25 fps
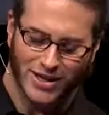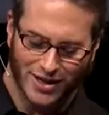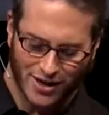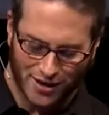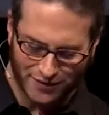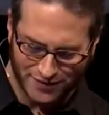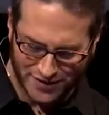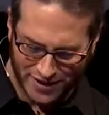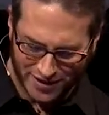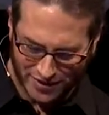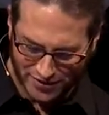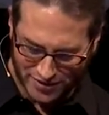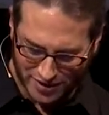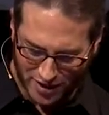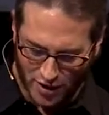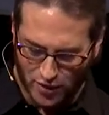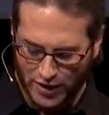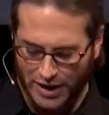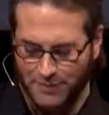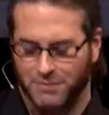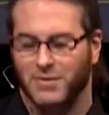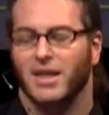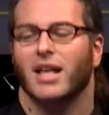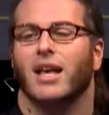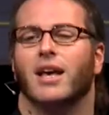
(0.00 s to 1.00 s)
you get off dinner?
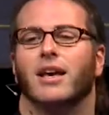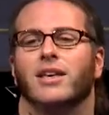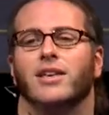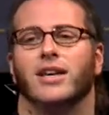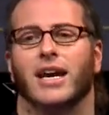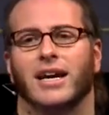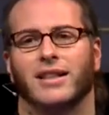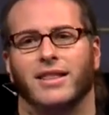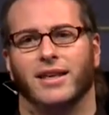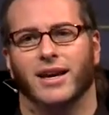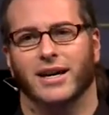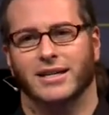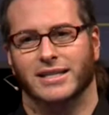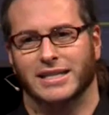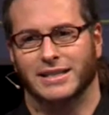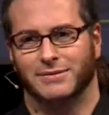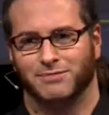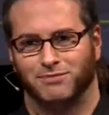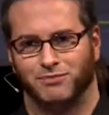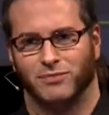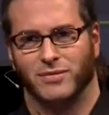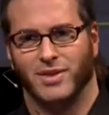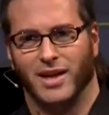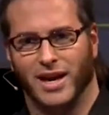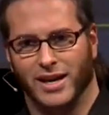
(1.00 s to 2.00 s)
Okay, you get the idea.
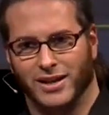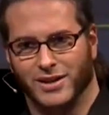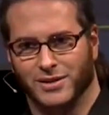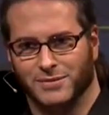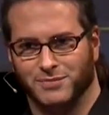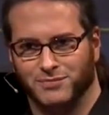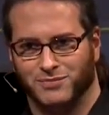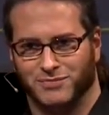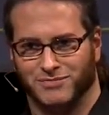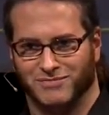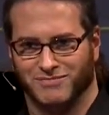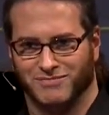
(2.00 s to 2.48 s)
Thank you.